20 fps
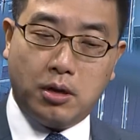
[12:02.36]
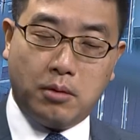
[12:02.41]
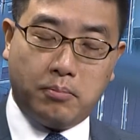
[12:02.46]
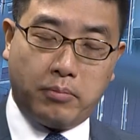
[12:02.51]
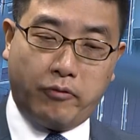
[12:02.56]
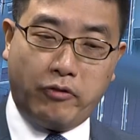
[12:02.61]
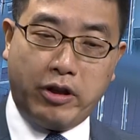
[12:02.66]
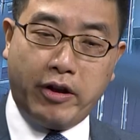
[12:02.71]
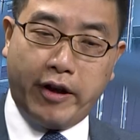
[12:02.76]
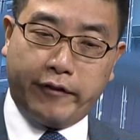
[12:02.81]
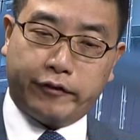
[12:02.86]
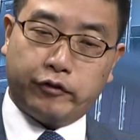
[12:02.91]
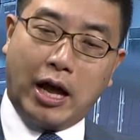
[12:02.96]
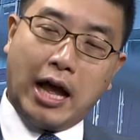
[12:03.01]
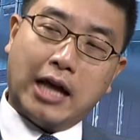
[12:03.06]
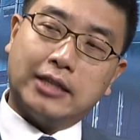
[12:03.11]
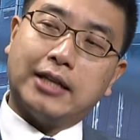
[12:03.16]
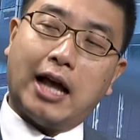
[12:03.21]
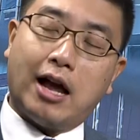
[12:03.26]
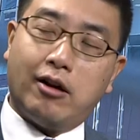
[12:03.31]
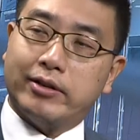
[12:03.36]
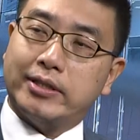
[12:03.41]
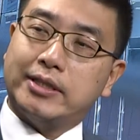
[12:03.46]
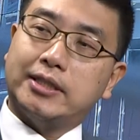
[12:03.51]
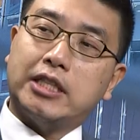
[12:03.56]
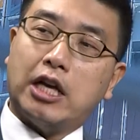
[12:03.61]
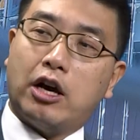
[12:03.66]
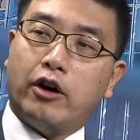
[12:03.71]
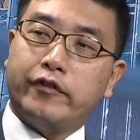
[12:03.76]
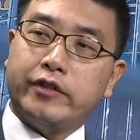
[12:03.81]
But we have to ask
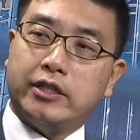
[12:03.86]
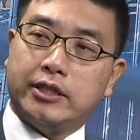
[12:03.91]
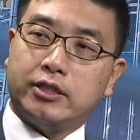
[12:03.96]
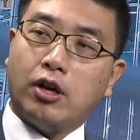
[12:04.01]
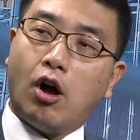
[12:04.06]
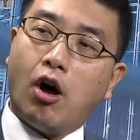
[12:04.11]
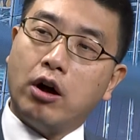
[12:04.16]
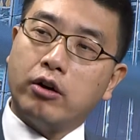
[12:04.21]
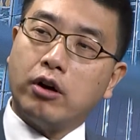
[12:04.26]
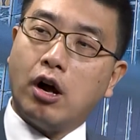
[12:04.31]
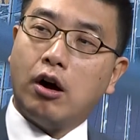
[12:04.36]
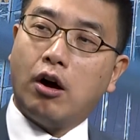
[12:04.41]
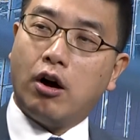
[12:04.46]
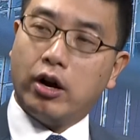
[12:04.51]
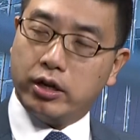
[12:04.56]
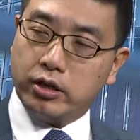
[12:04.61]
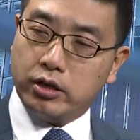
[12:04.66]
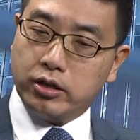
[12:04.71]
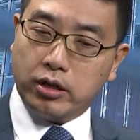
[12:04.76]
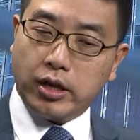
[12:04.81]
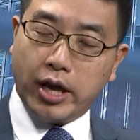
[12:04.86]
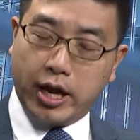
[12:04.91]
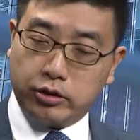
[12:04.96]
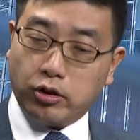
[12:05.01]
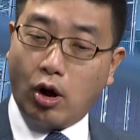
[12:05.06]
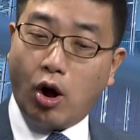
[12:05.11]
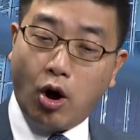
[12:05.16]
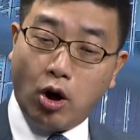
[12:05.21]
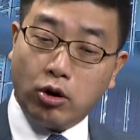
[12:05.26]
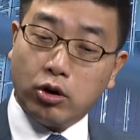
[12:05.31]
ourselves, is Hong Kong and the
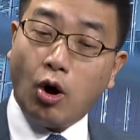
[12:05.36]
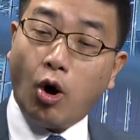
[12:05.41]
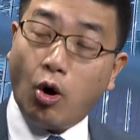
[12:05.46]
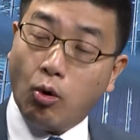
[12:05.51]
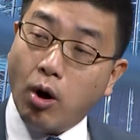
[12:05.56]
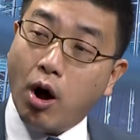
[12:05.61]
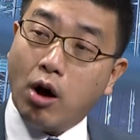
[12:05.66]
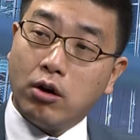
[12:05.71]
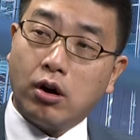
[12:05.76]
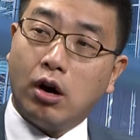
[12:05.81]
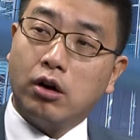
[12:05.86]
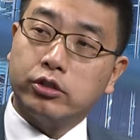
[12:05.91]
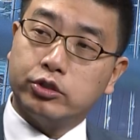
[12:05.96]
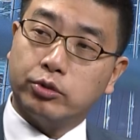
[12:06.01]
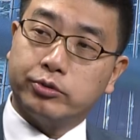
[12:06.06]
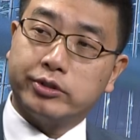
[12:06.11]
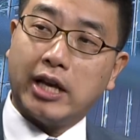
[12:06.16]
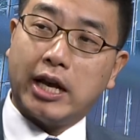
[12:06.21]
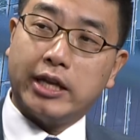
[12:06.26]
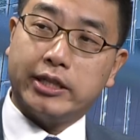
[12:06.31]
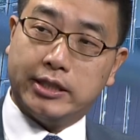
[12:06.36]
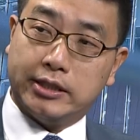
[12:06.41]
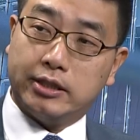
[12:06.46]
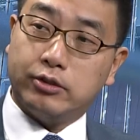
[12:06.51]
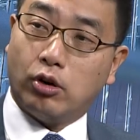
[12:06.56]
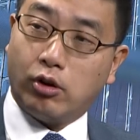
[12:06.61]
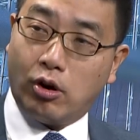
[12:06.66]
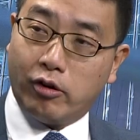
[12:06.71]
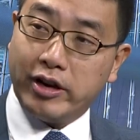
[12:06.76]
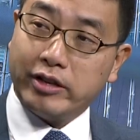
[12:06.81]
whole Hong Kong society is
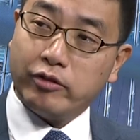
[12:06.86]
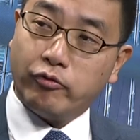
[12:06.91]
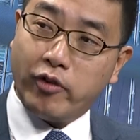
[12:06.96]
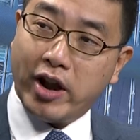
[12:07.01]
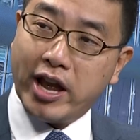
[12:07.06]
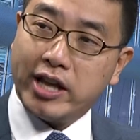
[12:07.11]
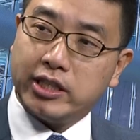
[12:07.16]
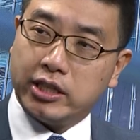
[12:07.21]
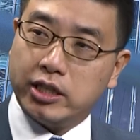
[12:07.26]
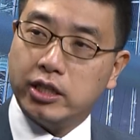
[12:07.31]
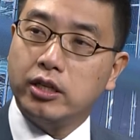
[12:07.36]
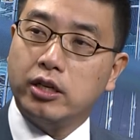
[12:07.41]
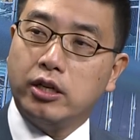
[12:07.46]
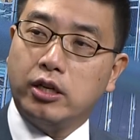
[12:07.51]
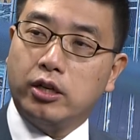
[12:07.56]
already ready